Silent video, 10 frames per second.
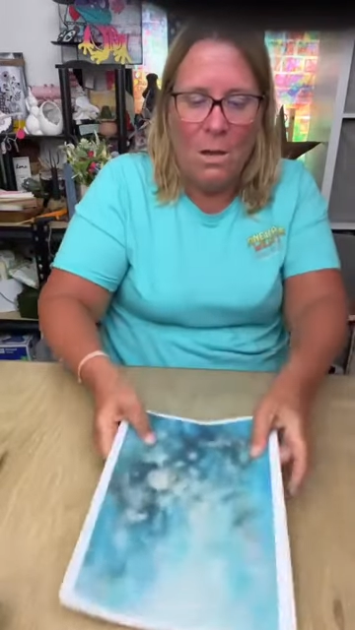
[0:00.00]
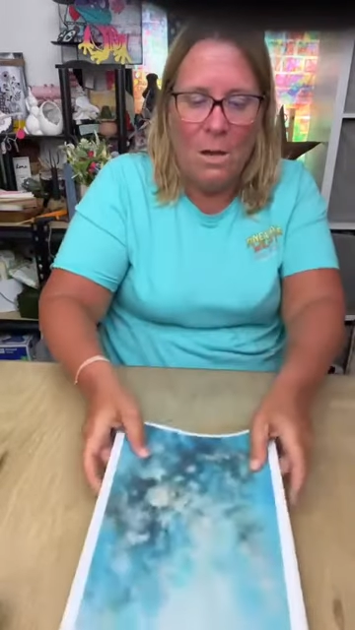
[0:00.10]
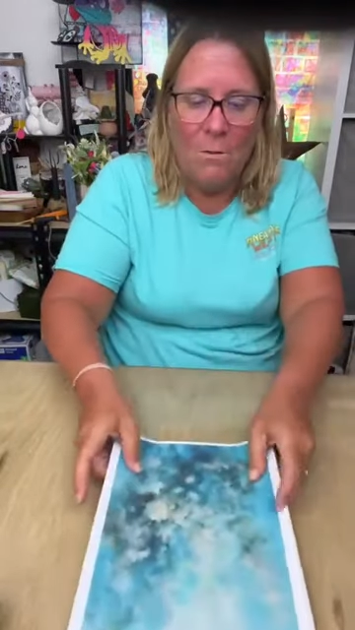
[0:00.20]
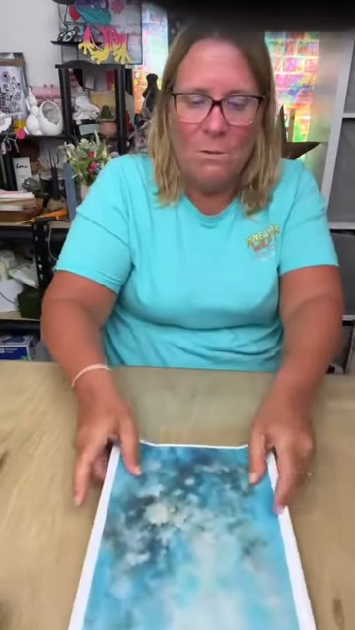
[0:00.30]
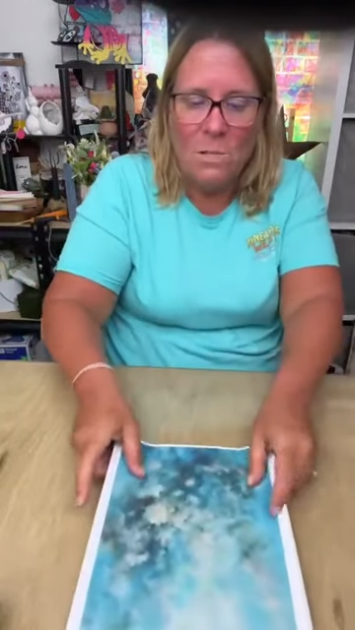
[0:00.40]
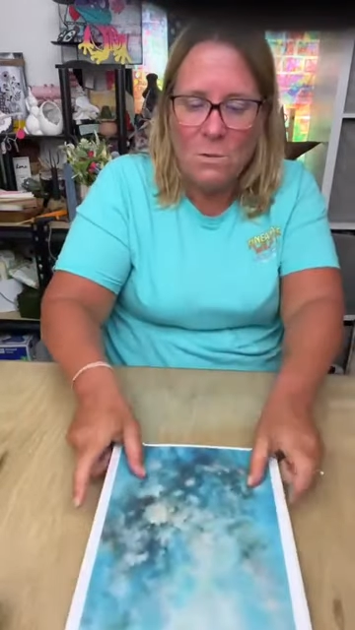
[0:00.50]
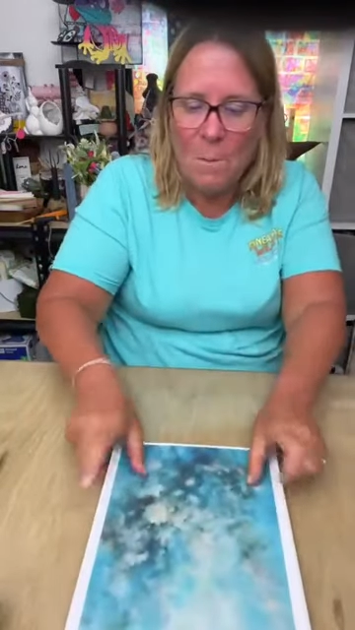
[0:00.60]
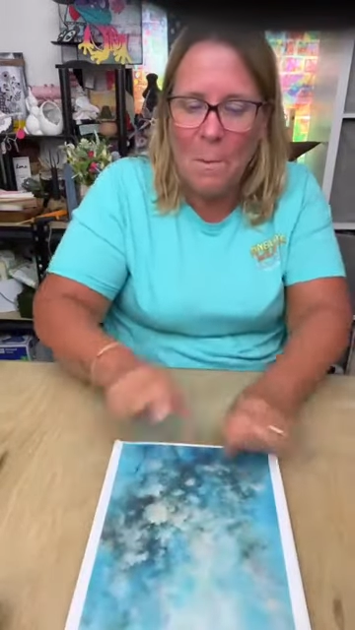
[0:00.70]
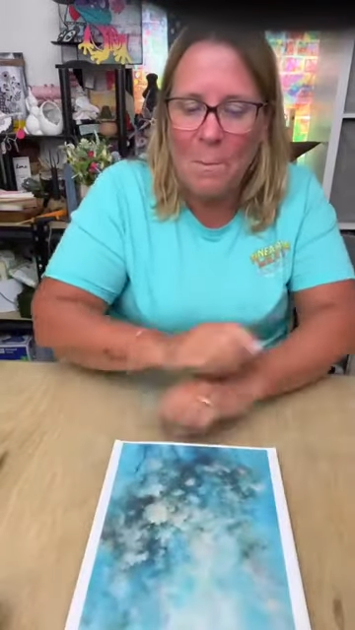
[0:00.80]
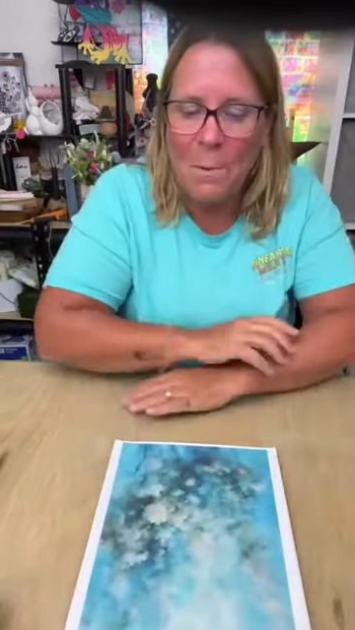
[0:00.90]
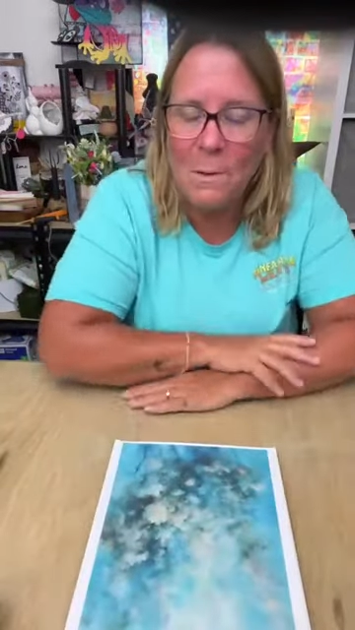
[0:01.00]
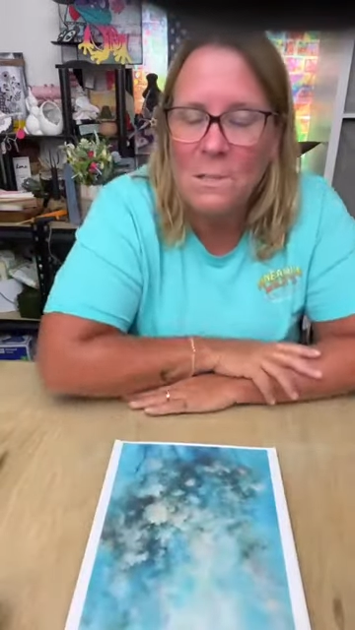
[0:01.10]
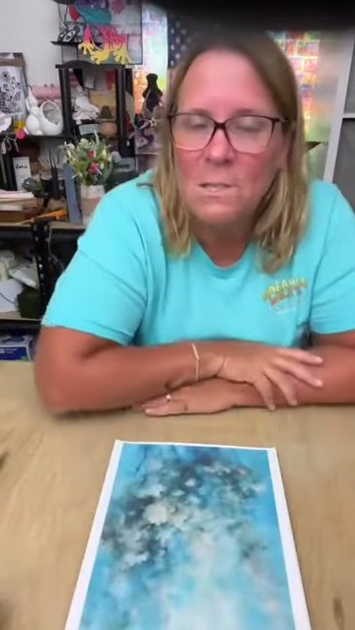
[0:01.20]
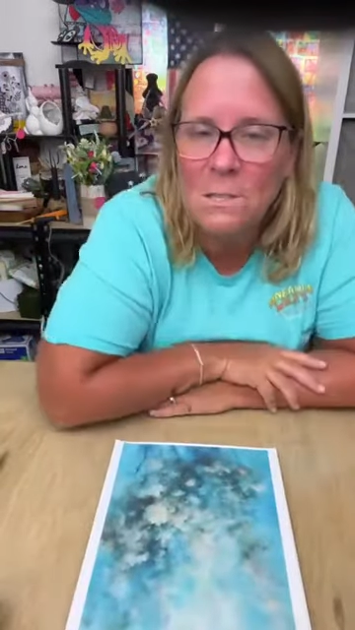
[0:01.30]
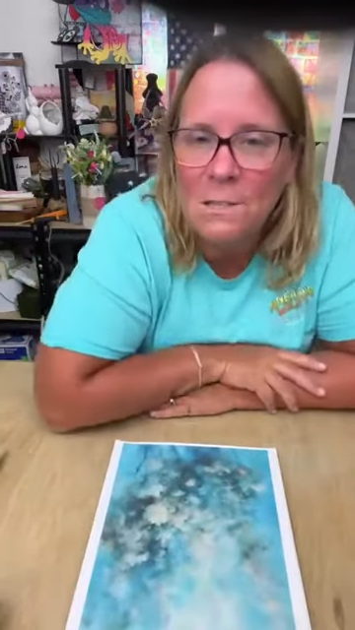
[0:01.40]
you know, and just remember
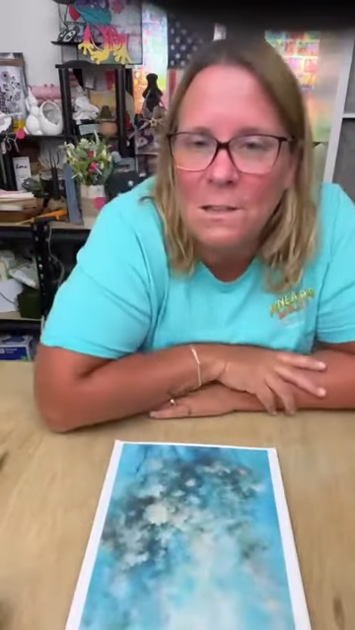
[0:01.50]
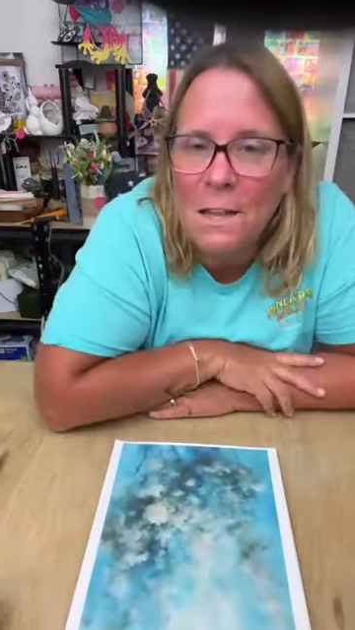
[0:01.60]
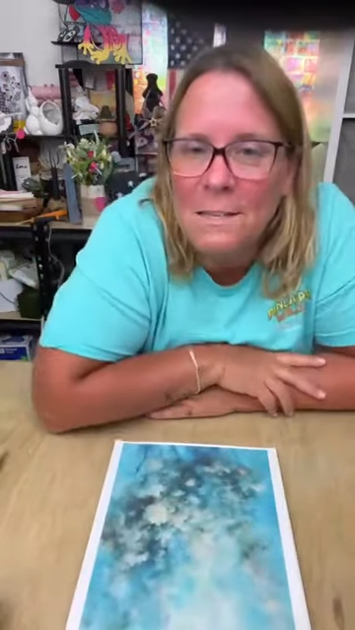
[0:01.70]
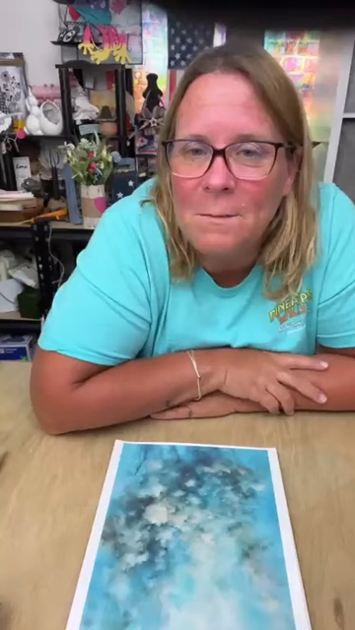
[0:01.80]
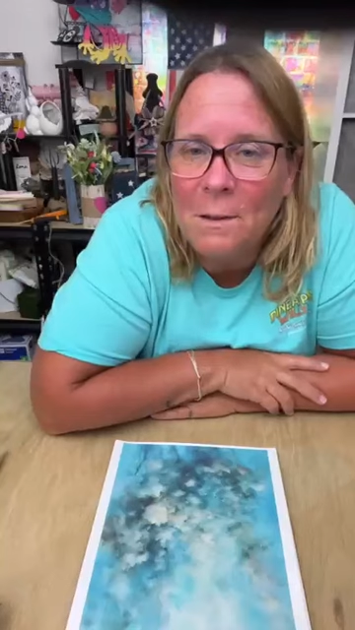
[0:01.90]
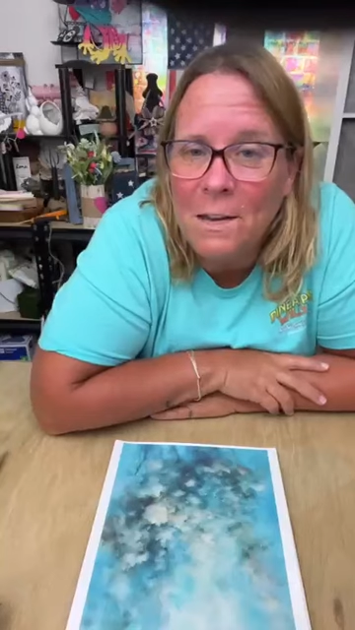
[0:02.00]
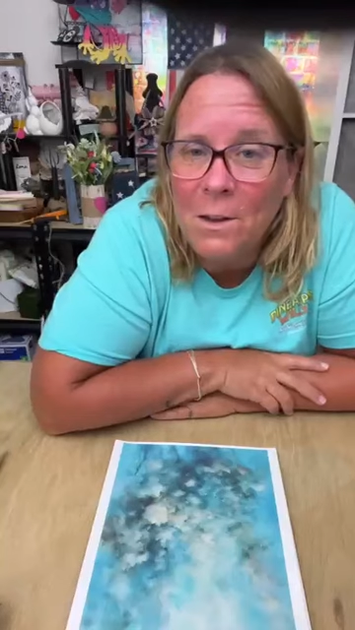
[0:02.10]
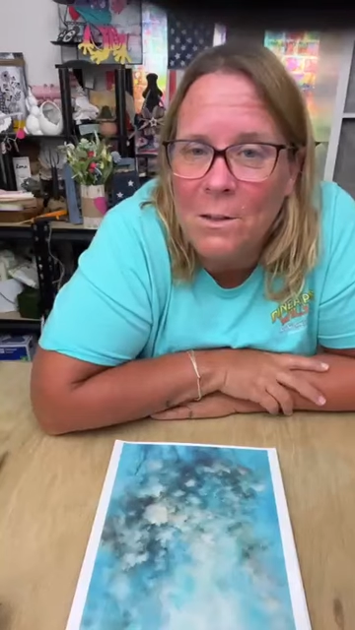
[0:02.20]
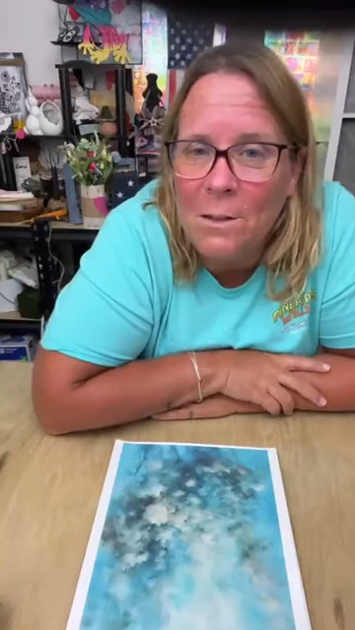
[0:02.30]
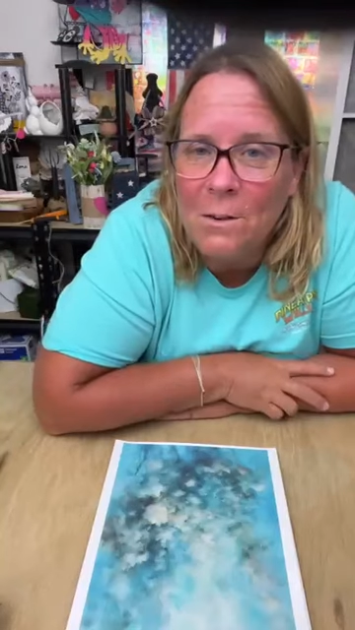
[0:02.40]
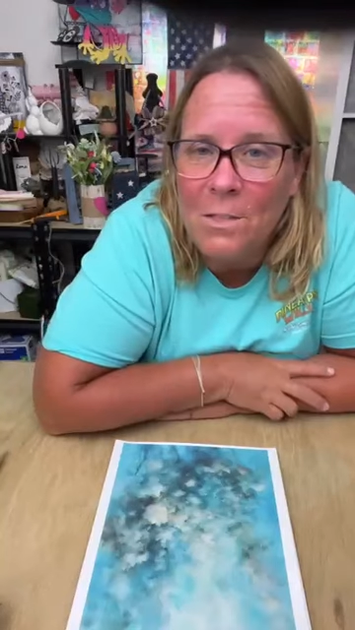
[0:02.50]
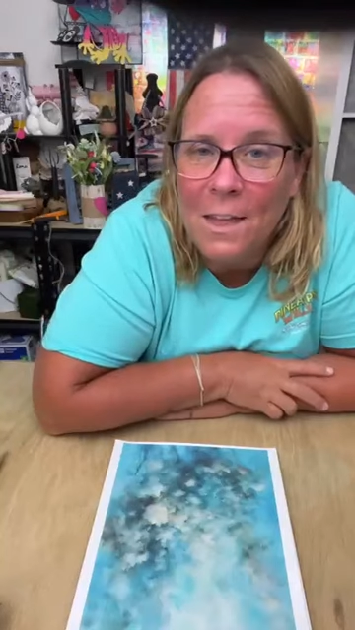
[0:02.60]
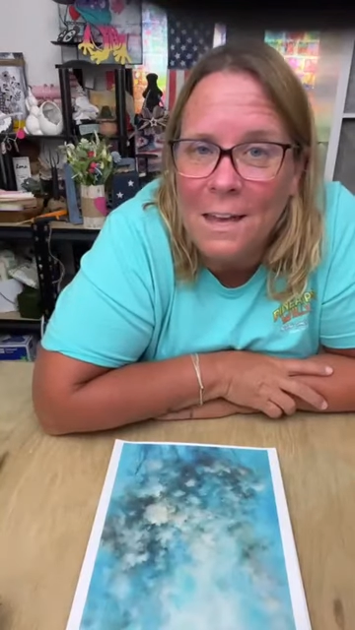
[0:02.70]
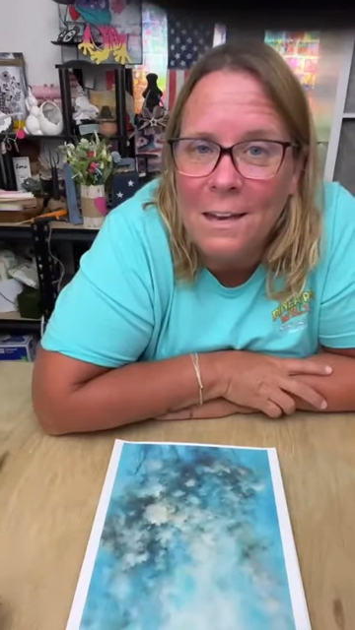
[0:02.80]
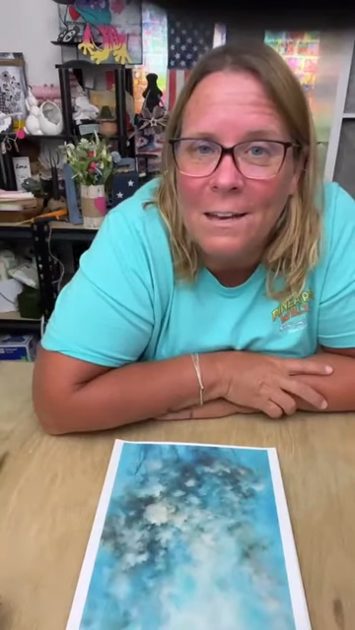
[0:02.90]
and just to let somebody know that you're
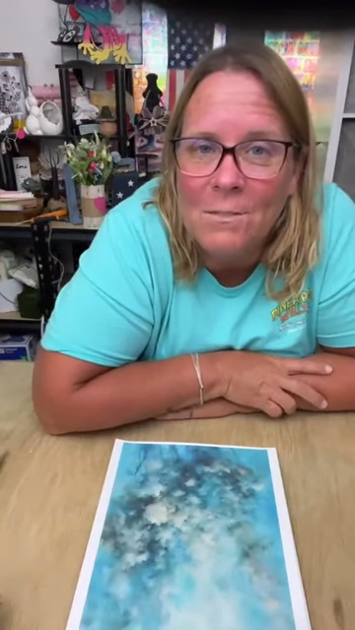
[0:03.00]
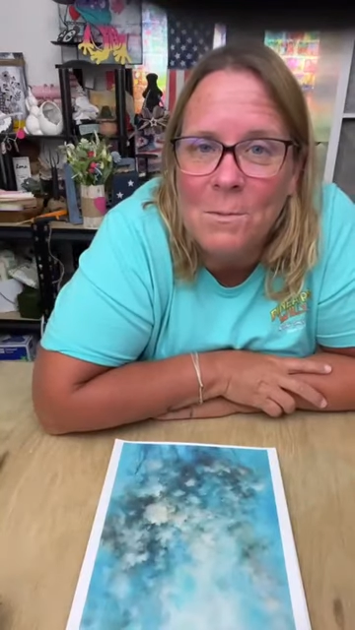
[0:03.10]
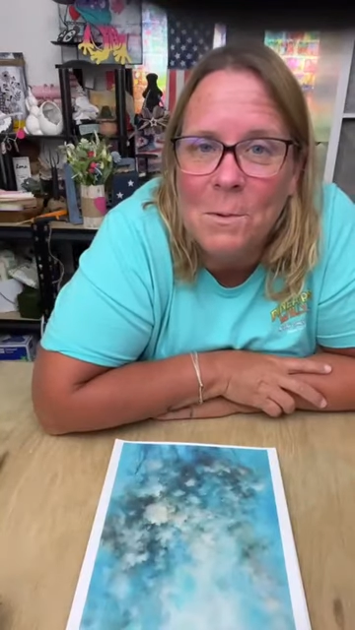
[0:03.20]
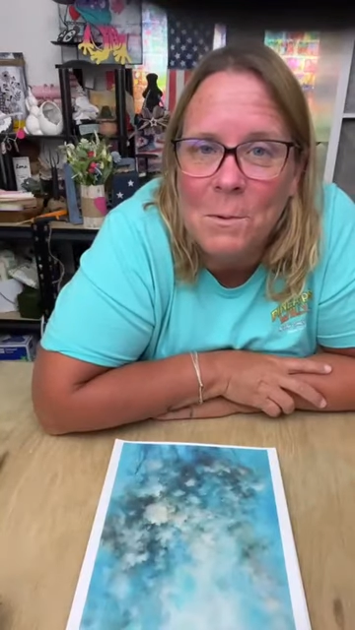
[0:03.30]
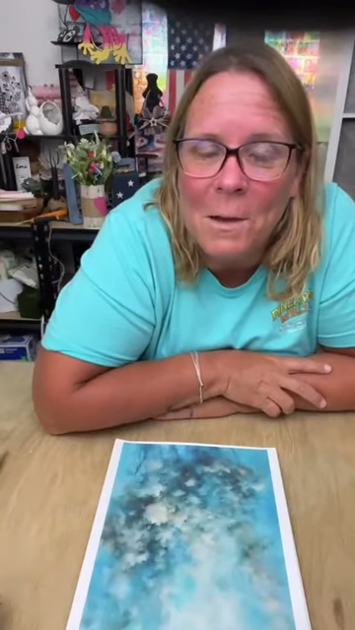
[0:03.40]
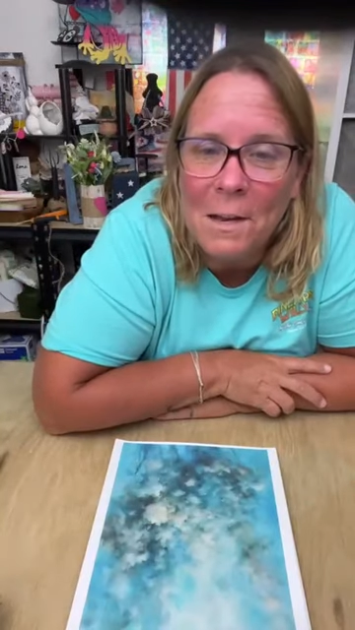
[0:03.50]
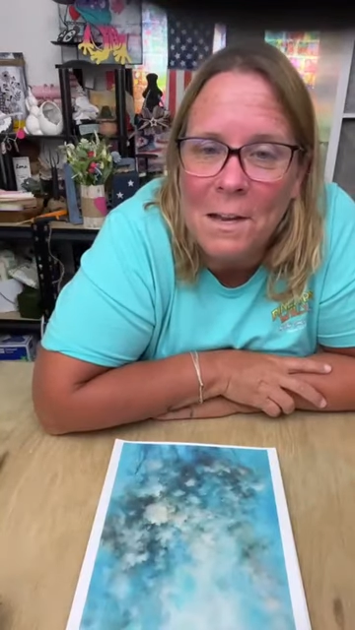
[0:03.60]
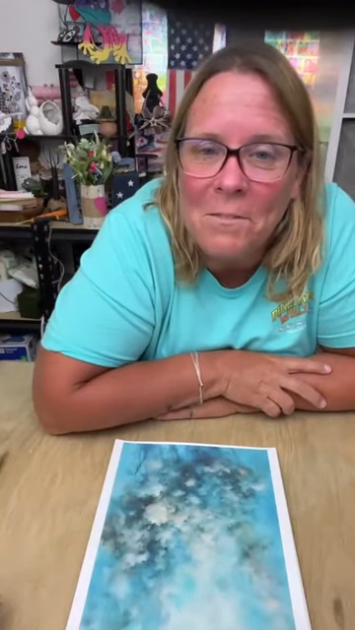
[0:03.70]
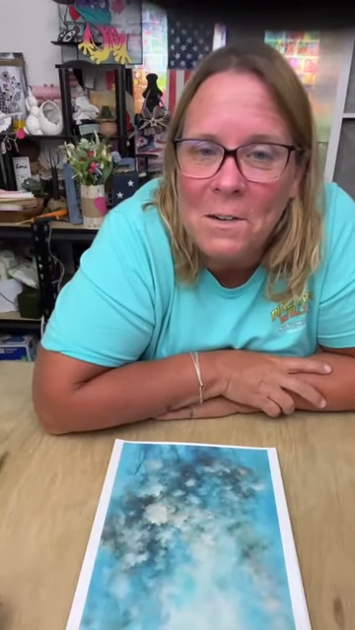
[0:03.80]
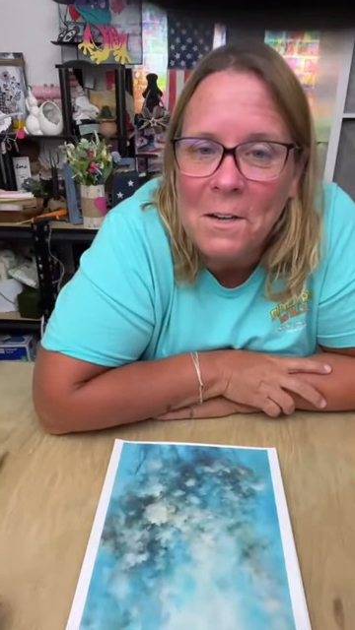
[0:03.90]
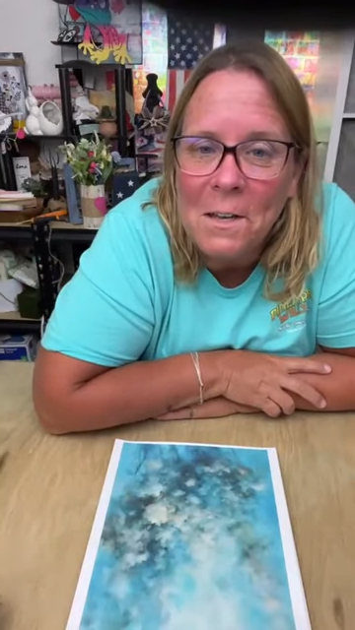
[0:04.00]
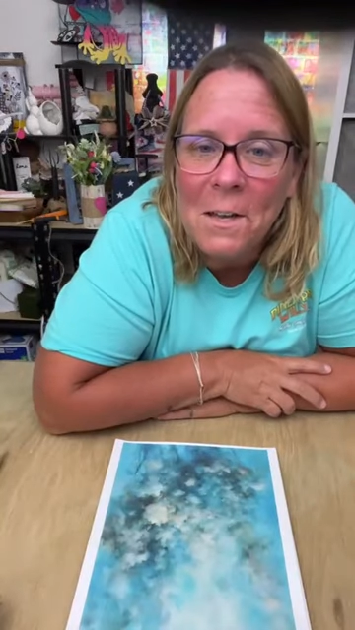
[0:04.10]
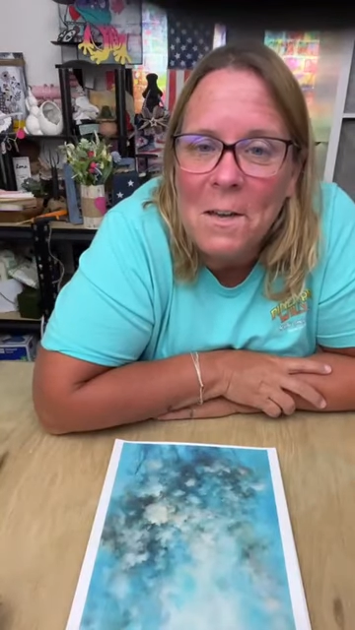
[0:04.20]
thinking of them or whatever.